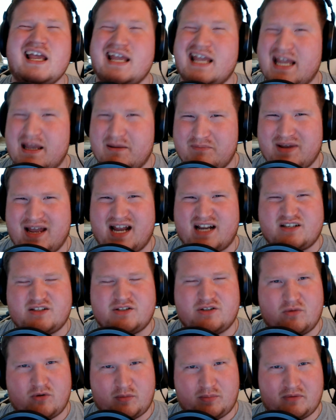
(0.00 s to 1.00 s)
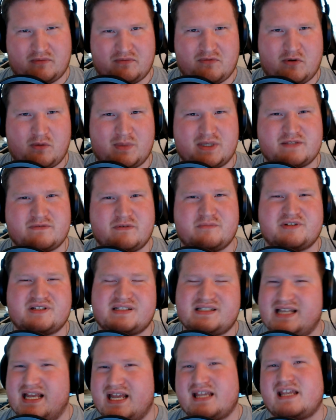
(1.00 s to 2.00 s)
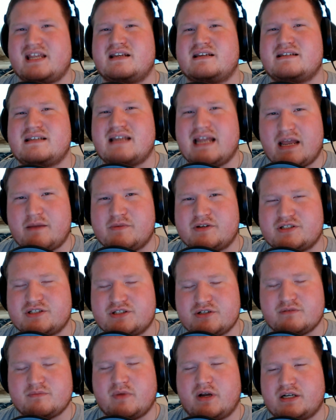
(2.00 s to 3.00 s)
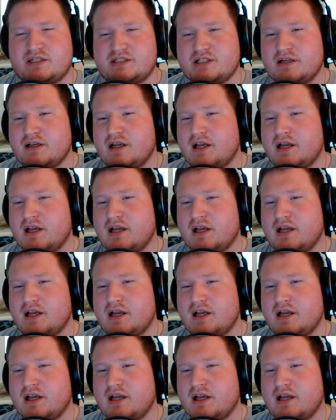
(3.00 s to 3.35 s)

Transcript: impact your performance from just taking damage too much.